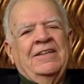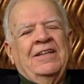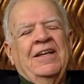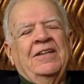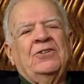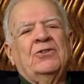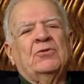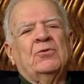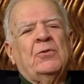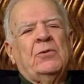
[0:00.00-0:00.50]

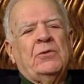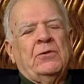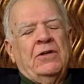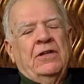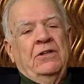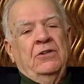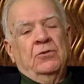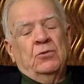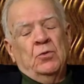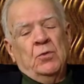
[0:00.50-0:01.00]
and you're
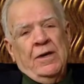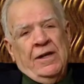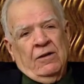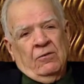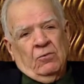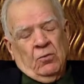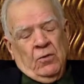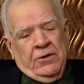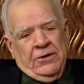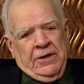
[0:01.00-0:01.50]
you
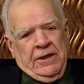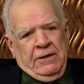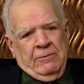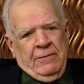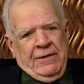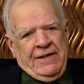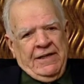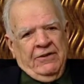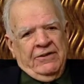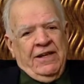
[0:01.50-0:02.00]
are working
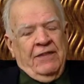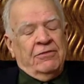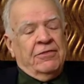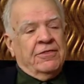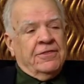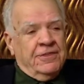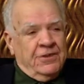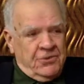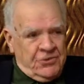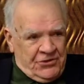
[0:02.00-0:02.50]
me out on
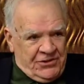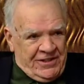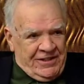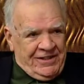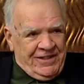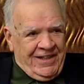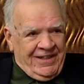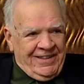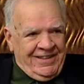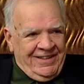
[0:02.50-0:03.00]
Thursday
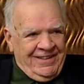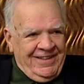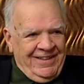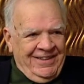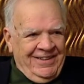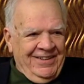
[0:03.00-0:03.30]
night.